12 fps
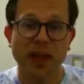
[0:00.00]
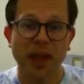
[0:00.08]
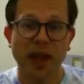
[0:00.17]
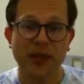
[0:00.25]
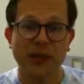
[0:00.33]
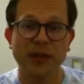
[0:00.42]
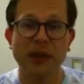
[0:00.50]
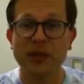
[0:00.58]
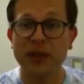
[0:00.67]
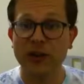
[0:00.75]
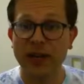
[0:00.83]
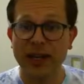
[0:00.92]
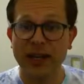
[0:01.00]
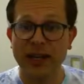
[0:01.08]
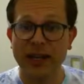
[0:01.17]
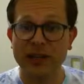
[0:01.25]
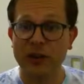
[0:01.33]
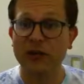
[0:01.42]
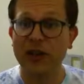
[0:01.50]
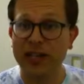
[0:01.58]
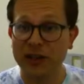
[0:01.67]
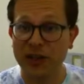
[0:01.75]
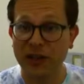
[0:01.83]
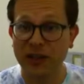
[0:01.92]
Uh, the Crimson Crane is a red
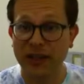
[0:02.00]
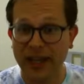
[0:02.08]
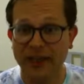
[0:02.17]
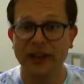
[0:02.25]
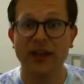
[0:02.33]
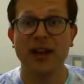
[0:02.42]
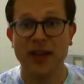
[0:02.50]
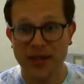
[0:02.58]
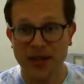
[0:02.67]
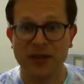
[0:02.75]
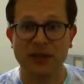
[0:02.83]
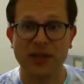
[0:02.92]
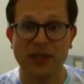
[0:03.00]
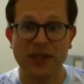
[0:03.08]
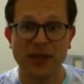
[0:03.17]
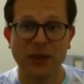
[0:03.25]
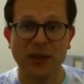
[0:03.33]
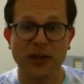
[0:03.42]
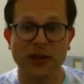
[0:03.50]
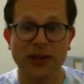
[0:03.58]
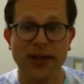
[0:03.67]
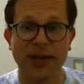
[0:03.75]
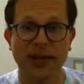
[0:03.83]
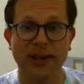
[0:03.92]
shell glider. That's the reason that we're using
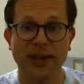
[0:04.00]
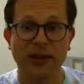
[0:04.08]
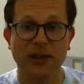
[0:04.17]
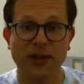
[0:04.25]
that glider.